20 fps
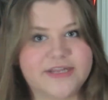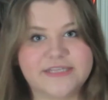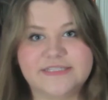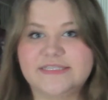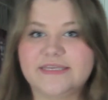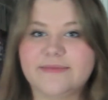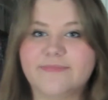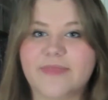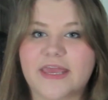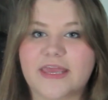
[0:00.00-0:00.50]
It
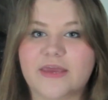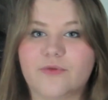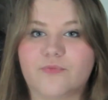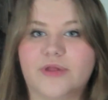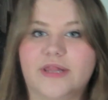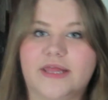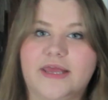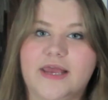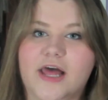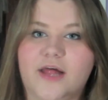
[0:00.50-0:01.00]
seemed like it
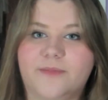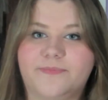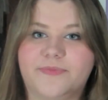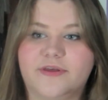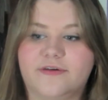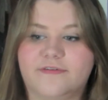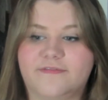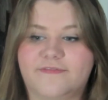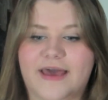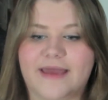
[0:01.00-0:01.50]
really helped
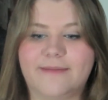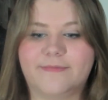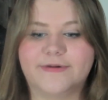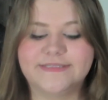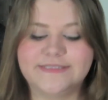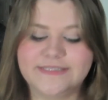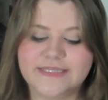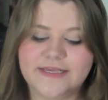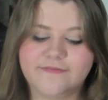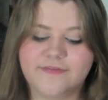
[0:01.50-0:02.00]
the
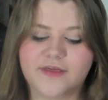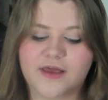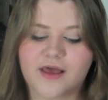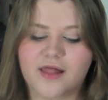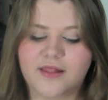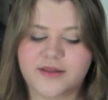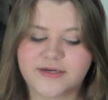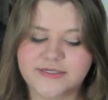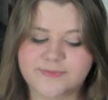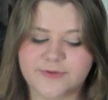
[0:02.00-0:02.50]
vibrancy of the
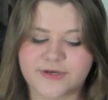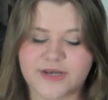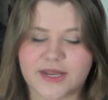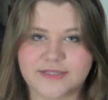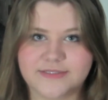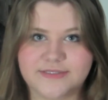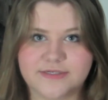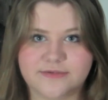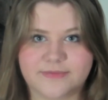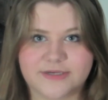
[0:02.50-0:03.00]
colors, but
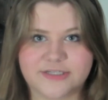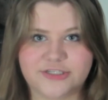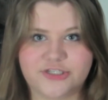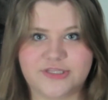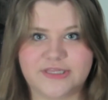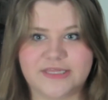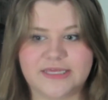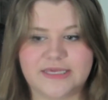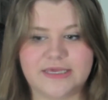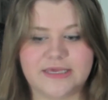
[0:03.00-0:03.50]
not so much
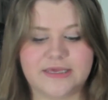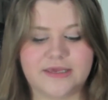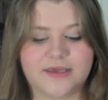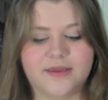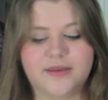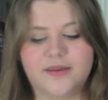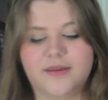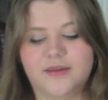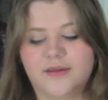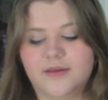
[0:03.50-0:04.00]
the
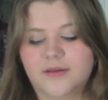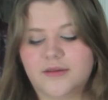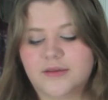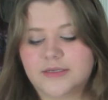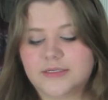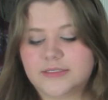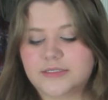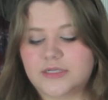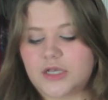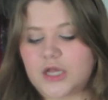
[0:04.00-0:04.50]

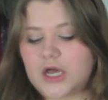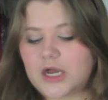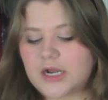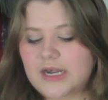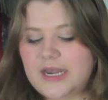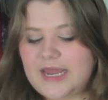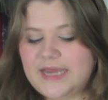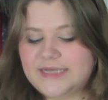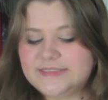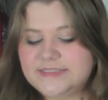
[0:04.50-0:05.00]

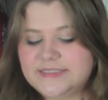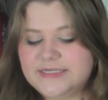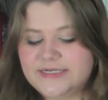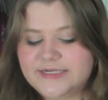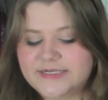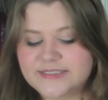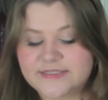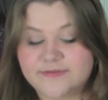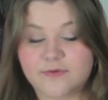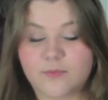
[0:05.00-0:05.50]

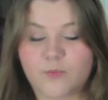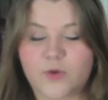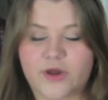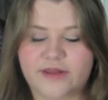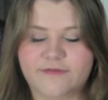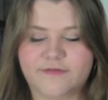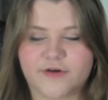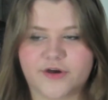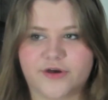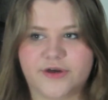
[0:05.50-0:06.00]
long-lastingness from what
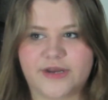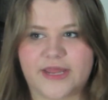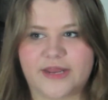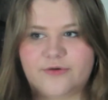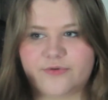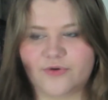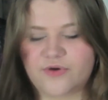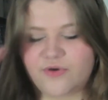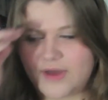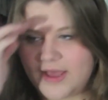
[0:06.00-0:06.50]
I've heard. I
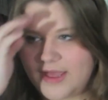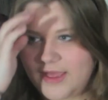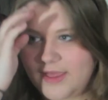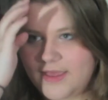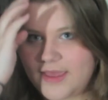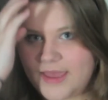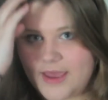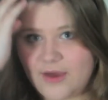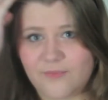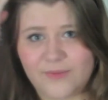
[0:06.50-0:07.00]
don't know
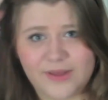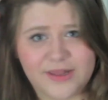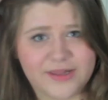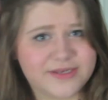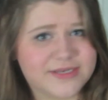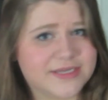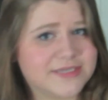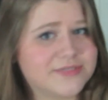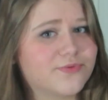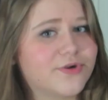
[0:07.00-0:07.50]
how well
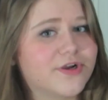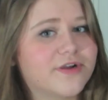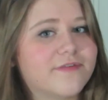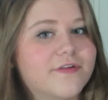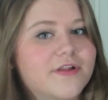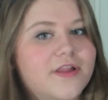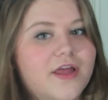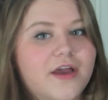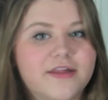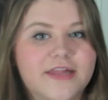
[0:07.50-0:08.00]
it does work
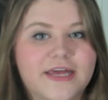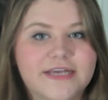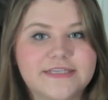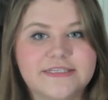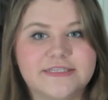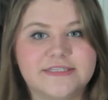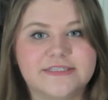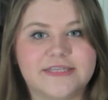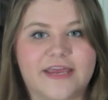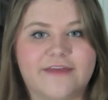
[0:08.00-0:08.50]
for
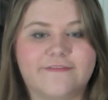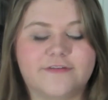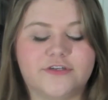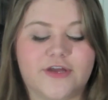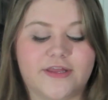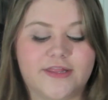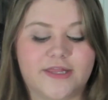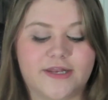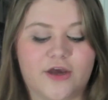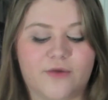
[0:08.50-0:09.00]
long-lastingness. I haven't
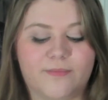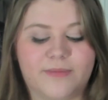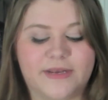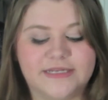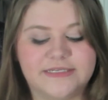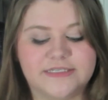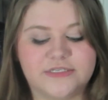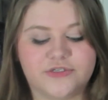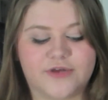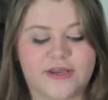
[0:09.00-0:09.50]
tried that out, but I
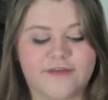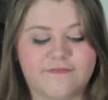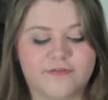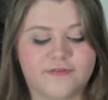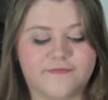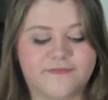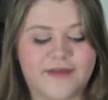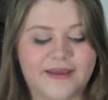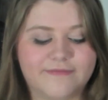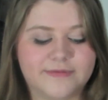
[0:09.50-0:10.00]
did try it for the
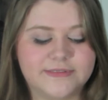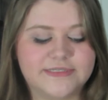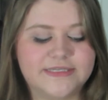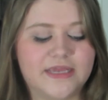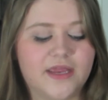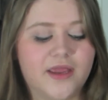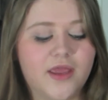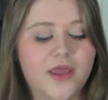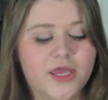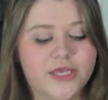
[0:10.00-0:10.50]

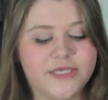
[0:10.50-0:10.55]
vibrancy.